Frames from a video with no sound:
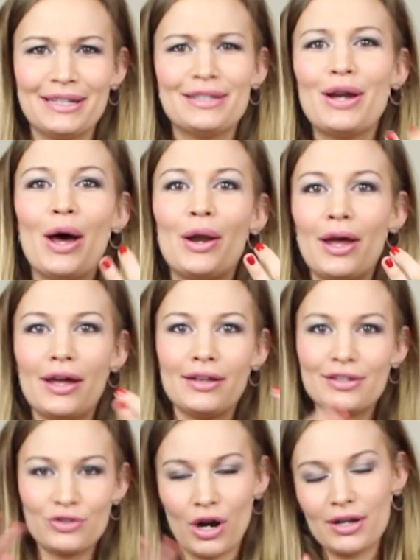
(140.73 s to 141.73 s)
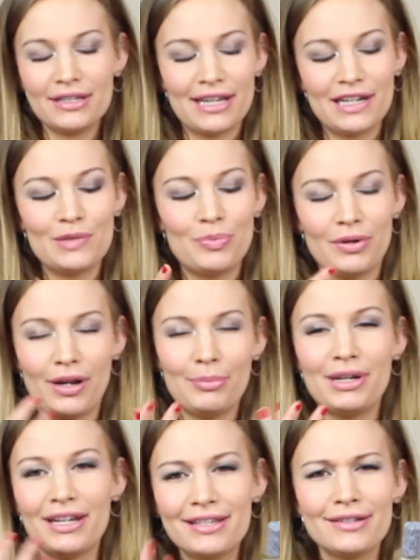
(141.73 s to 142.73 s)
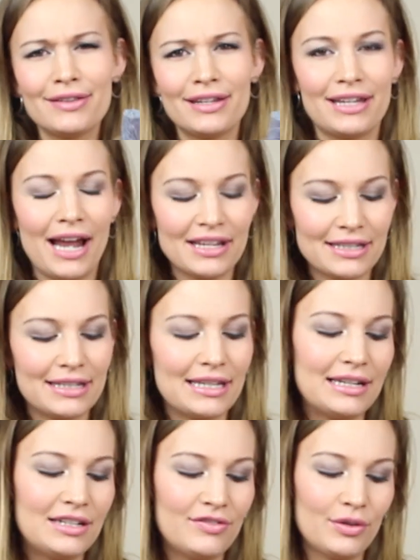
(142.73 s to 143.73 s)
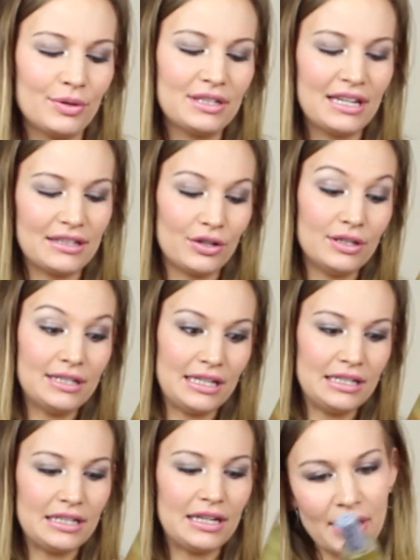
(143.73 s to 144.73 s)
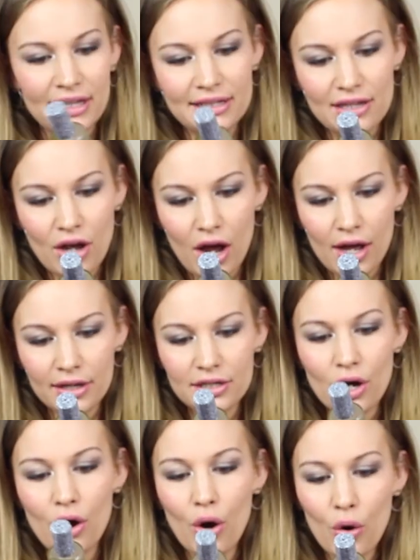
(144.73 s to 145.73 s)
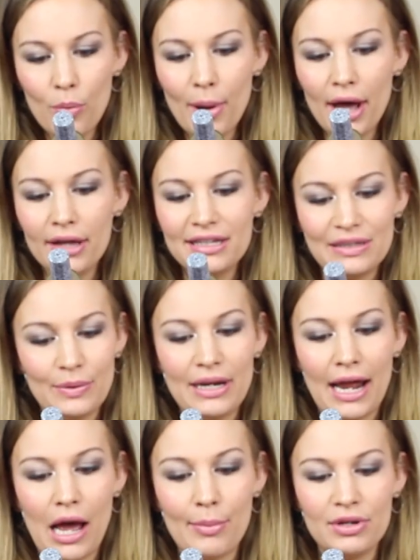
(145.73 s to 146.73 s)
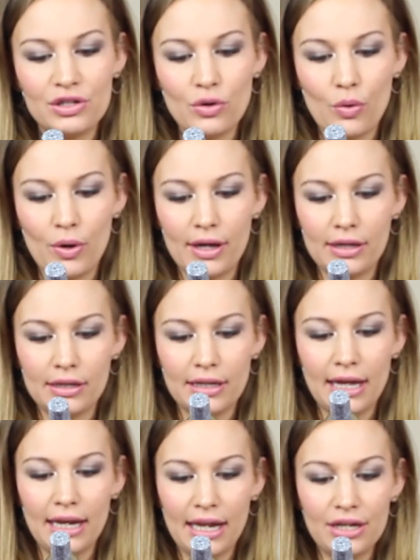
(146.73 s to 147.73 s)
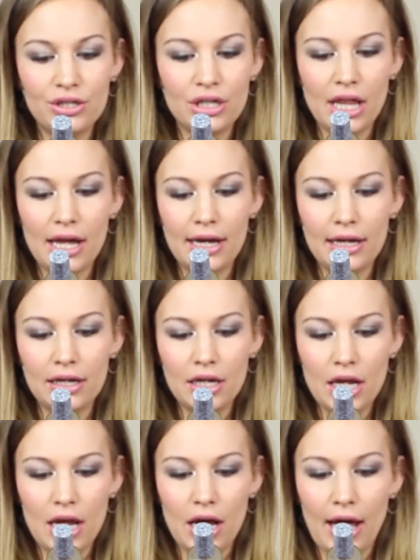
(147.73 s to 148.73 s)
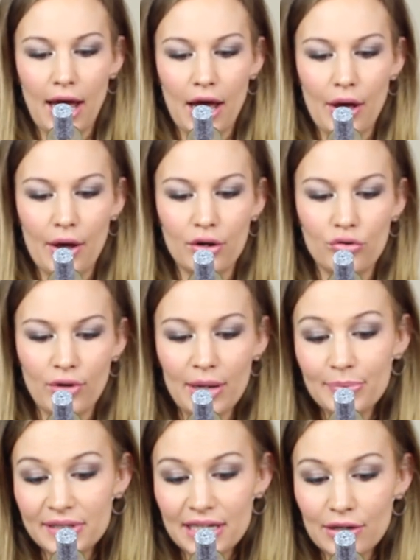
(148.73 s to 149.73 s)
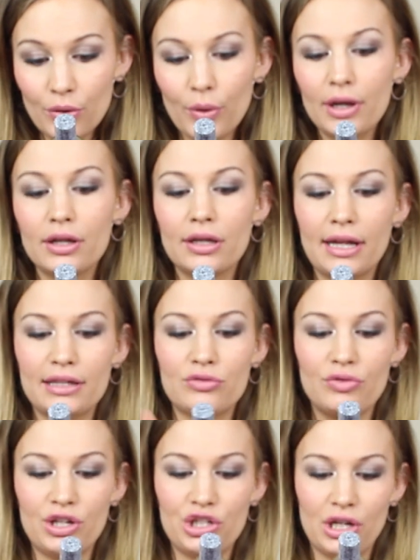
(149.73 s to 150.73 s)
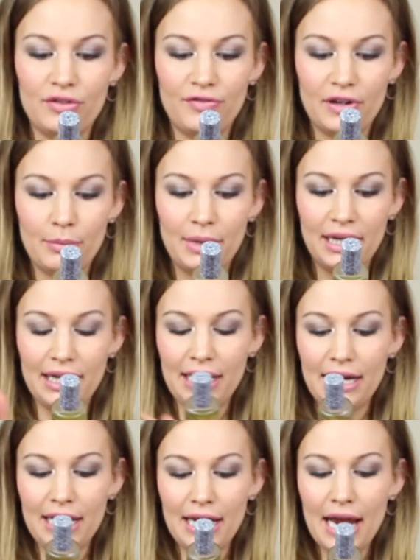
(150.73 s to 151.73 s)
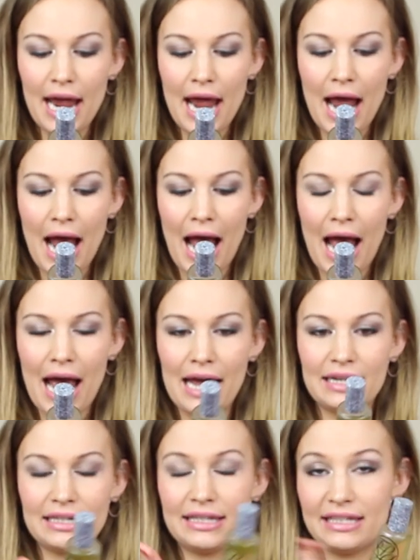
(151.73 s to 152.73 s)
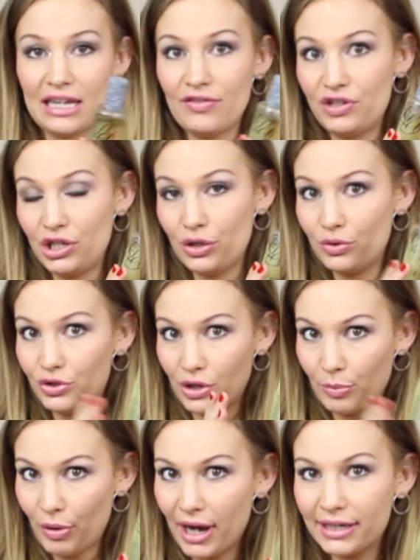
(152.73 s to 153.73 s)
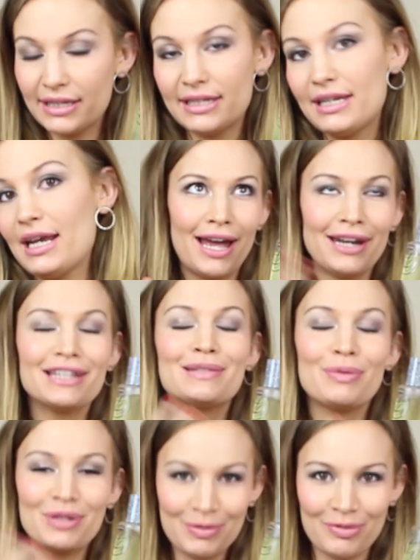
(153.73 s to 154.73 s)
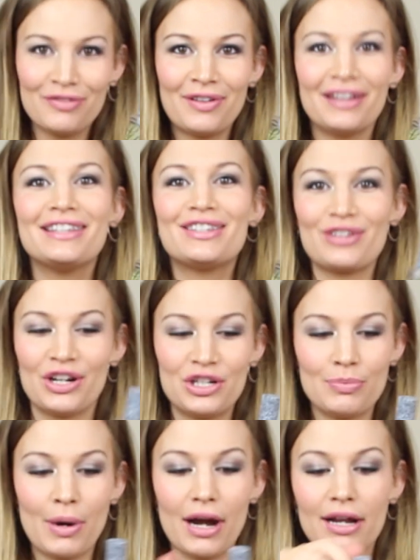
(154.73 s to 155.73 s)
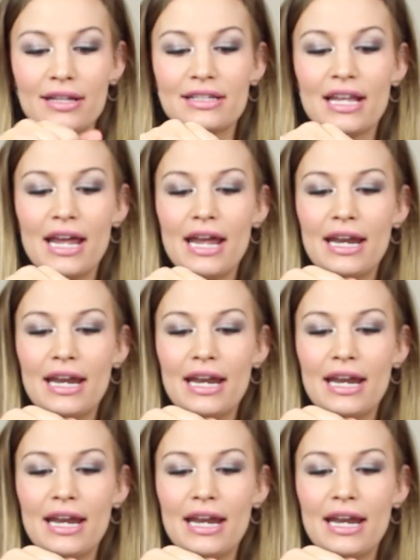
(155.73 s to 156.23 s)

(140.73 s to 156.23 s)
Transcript: It's not a strong scent, but I mean, I still think it has a scent even though it says unscented. It's got jojoba, sweet almond oil, calendula, grapeseed oil. It's rich in vitamin E, and it's safe to use during pregnancy, and it's supposed to prevent stretch marks.